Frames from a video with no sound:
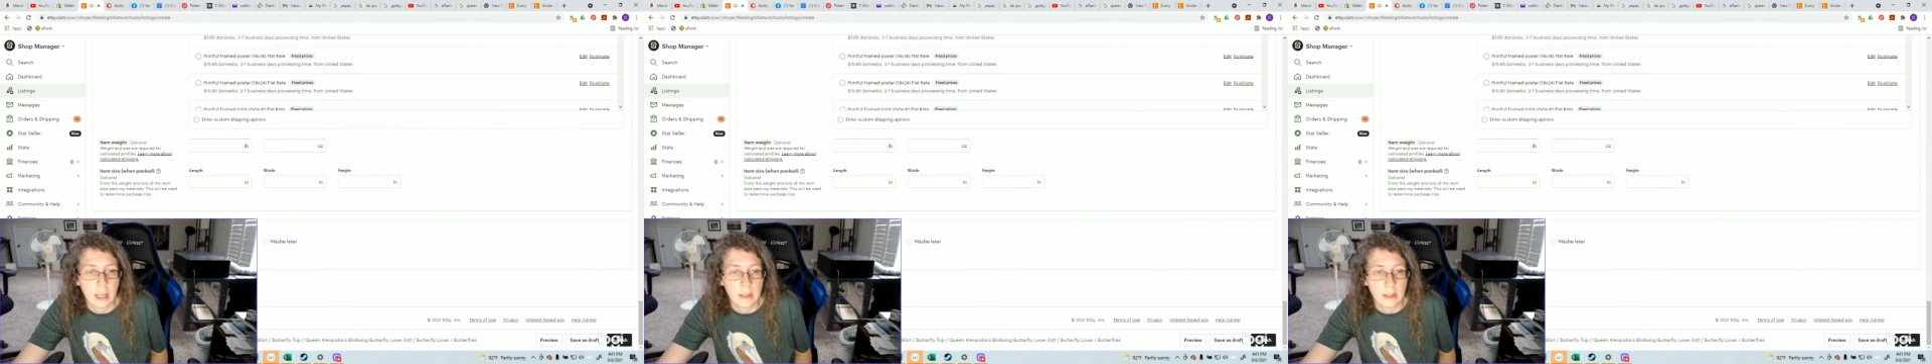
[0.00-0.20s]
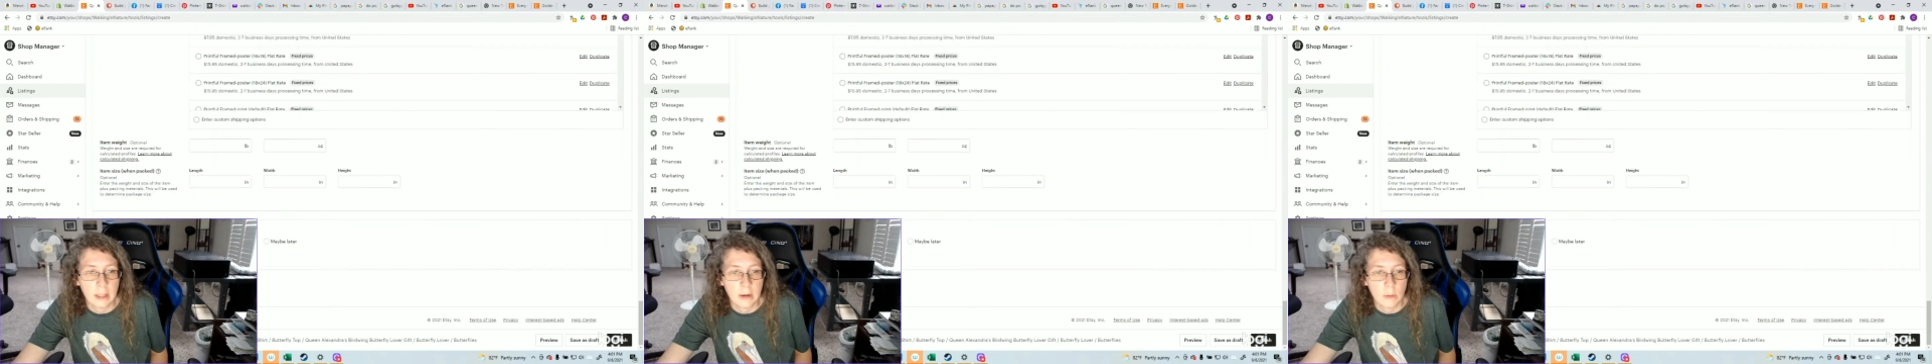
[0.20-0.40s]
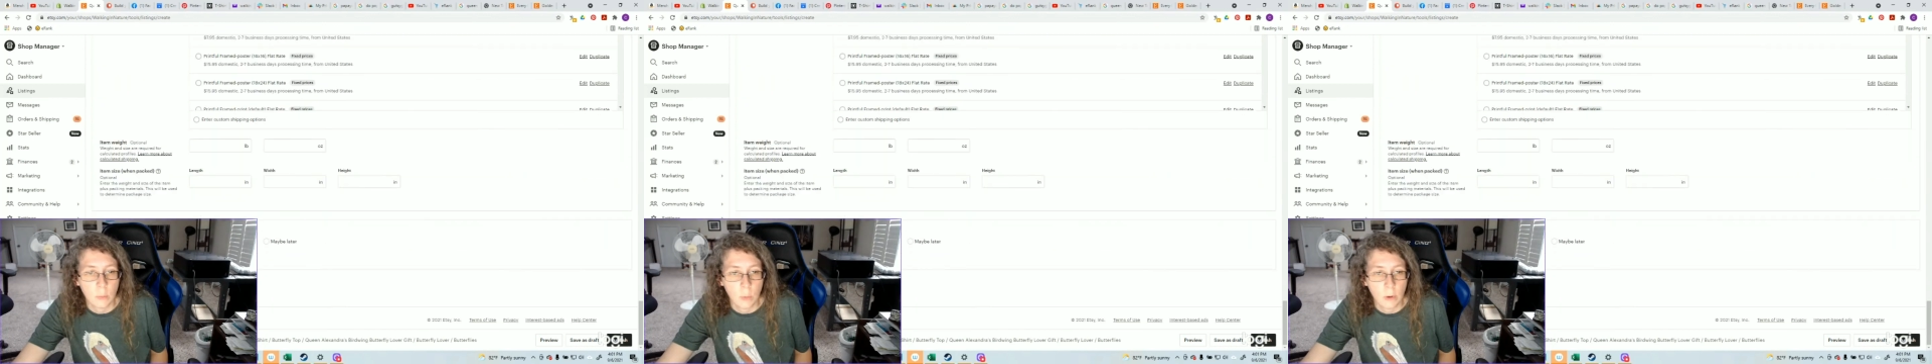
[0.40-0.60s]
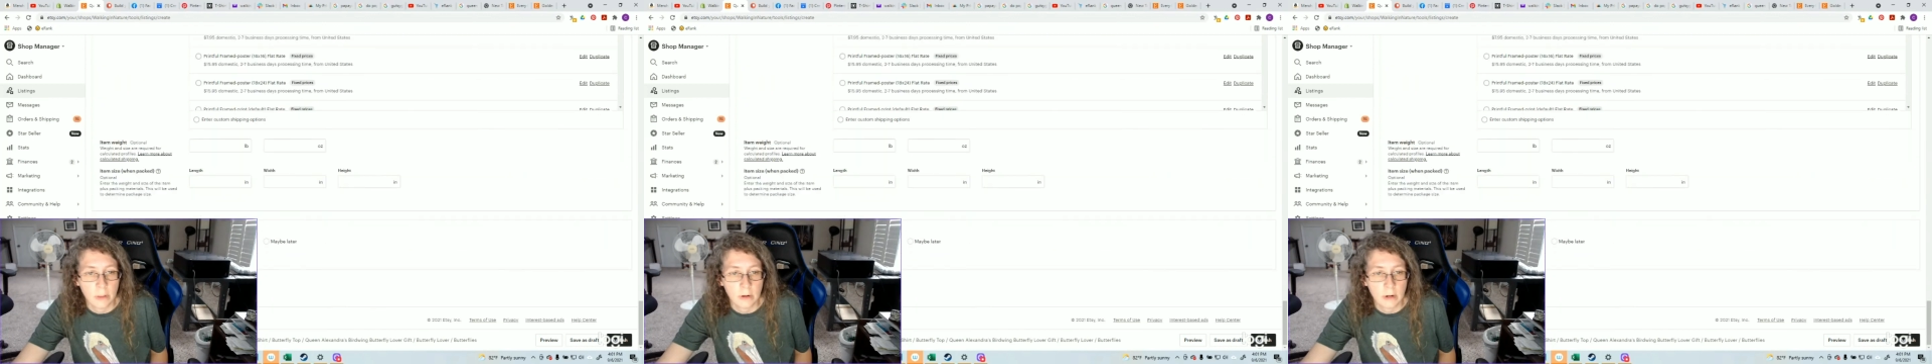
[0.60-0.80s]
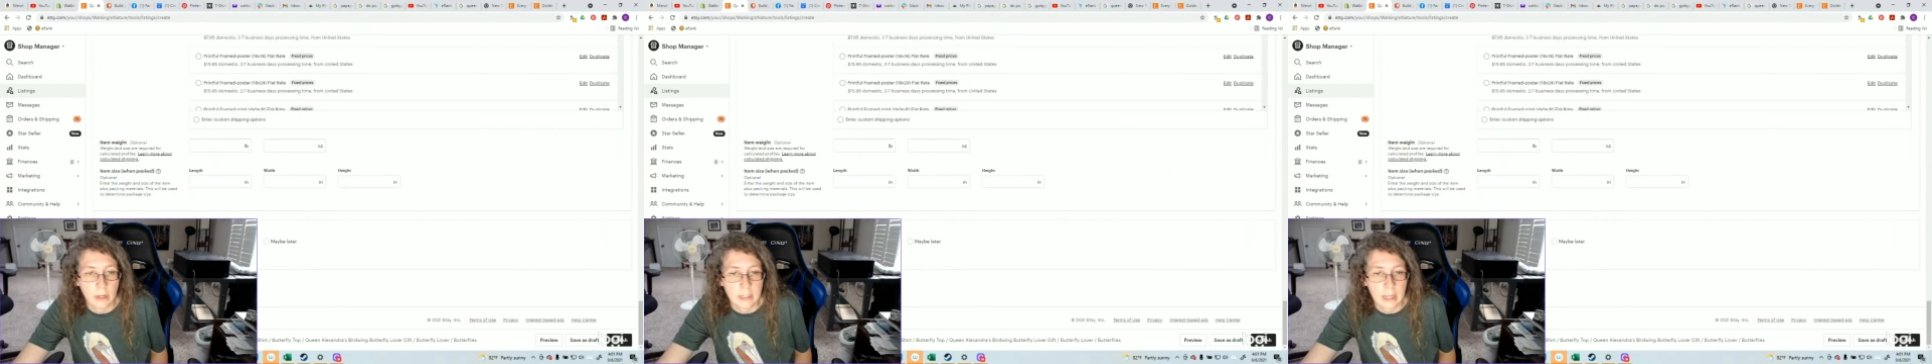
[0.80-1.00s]
and then
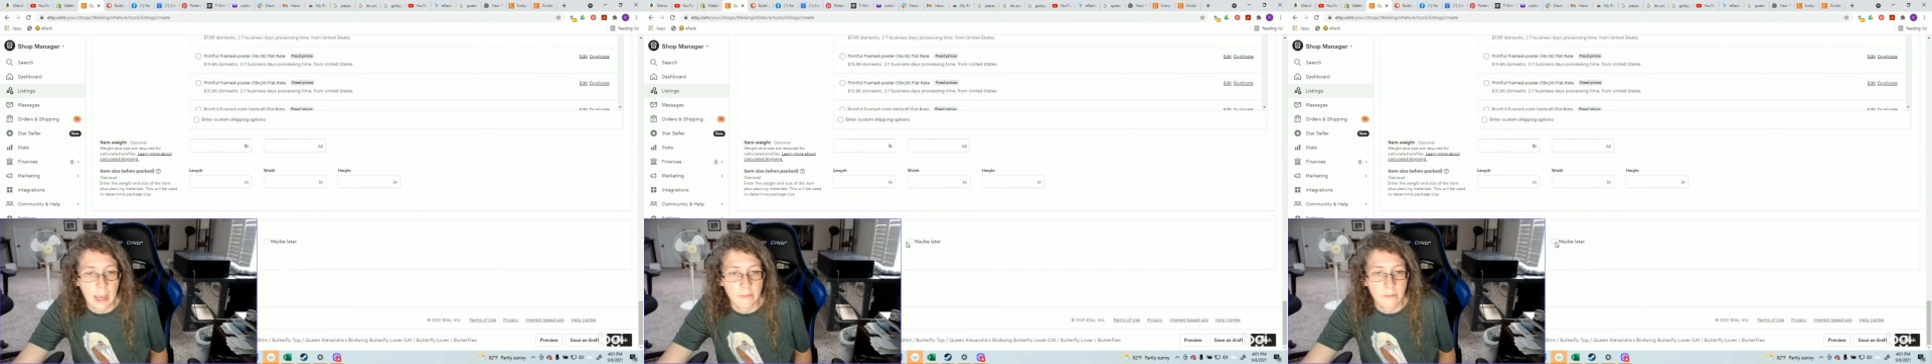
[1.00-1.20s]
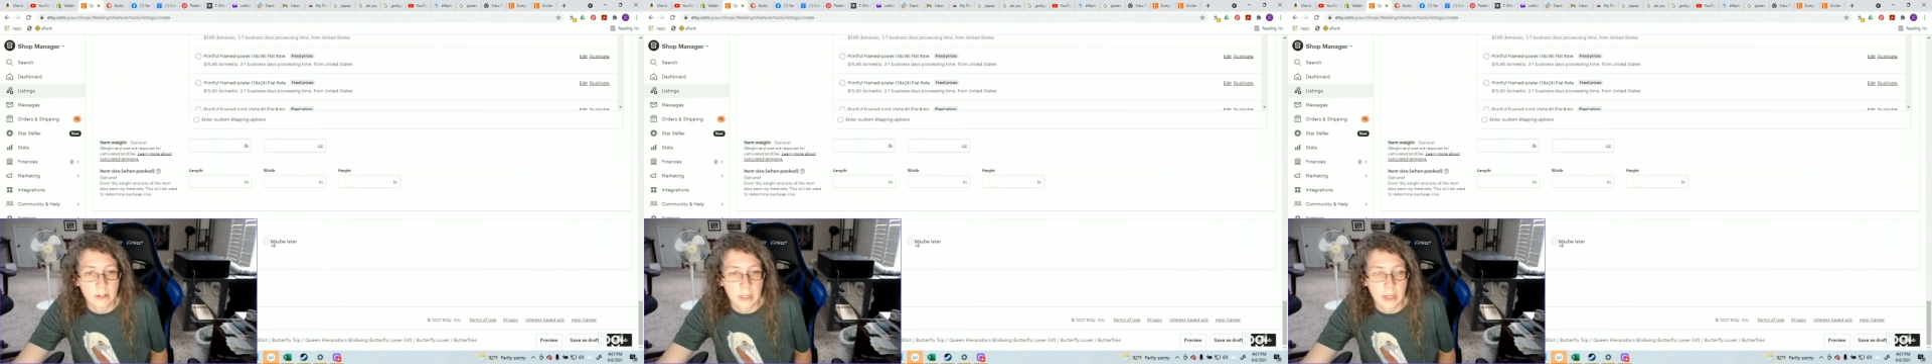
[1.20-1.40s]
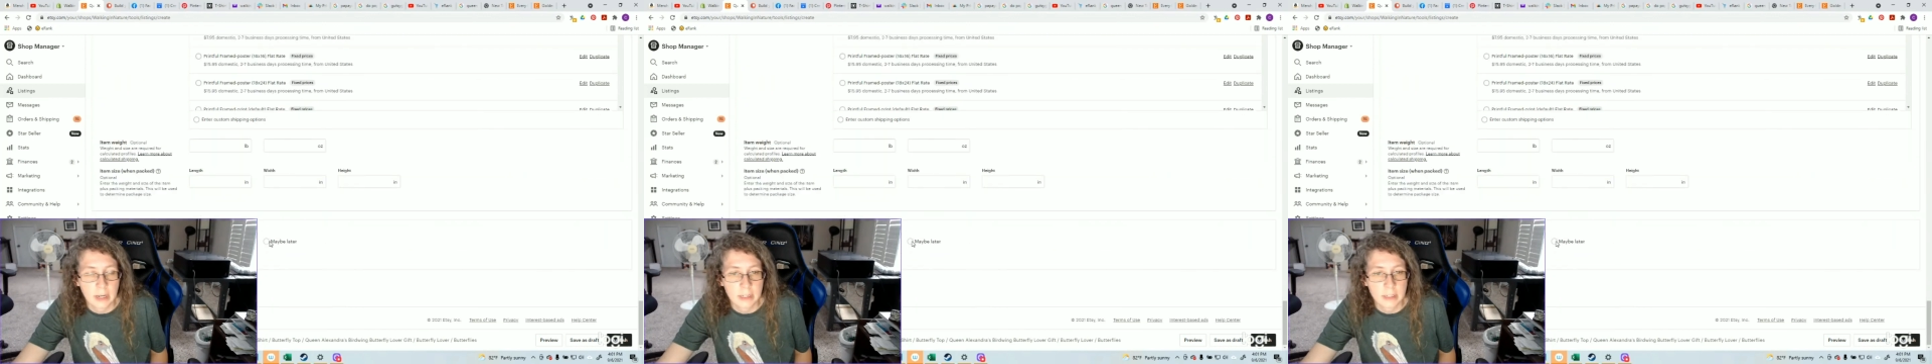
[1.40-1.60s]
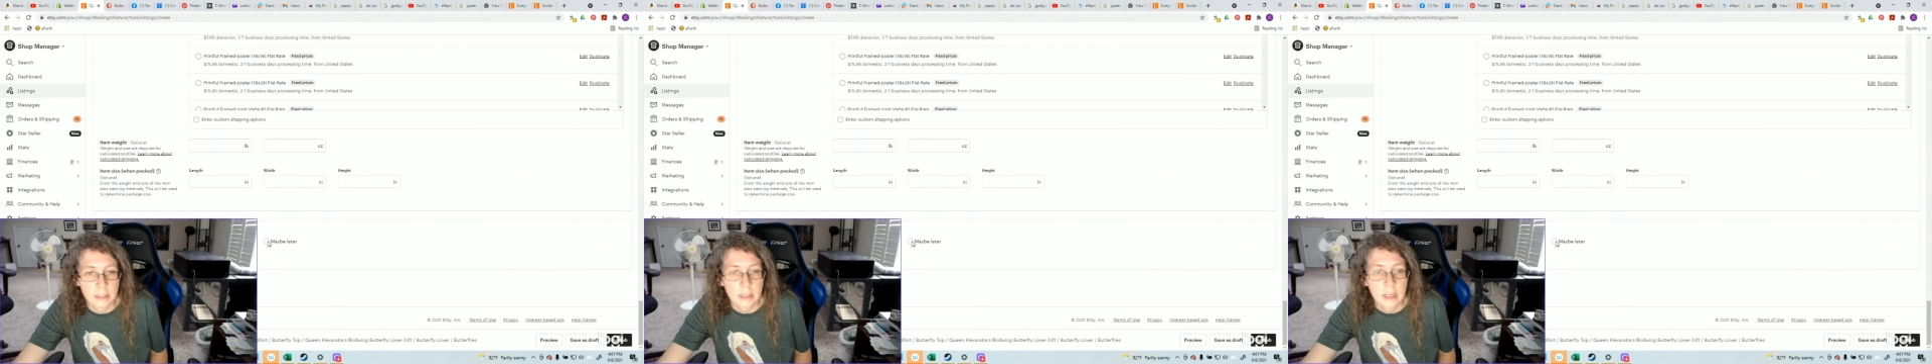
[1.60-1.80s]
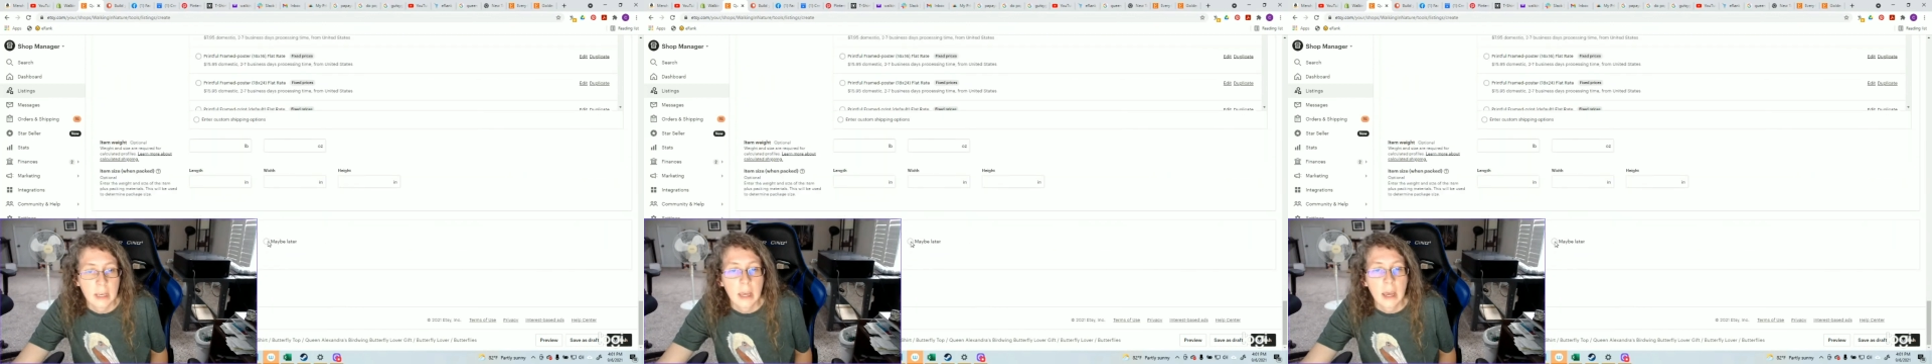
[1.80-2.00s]
whether or not to advertise.